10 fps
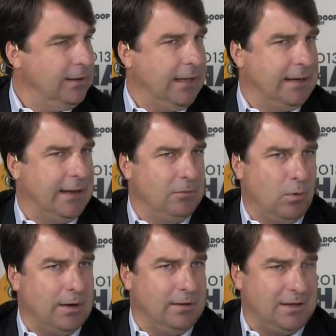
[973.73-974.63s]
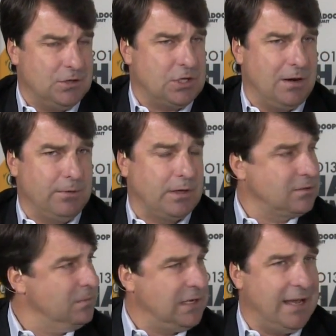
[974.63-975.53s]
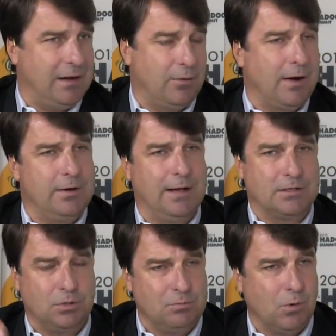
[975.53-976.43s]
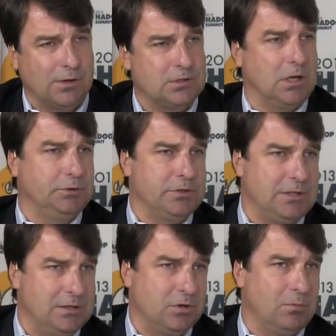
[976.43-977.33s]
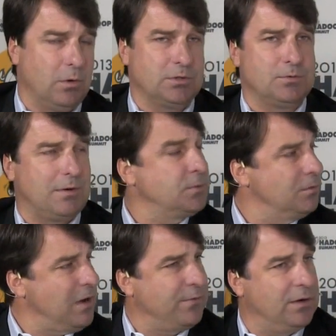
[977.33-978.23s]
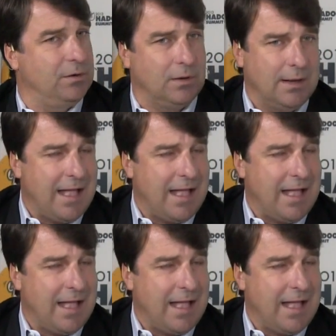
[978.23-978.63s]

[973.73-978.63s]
And share with us some data around you guys doing more consultancy? Is there more subscription revenue?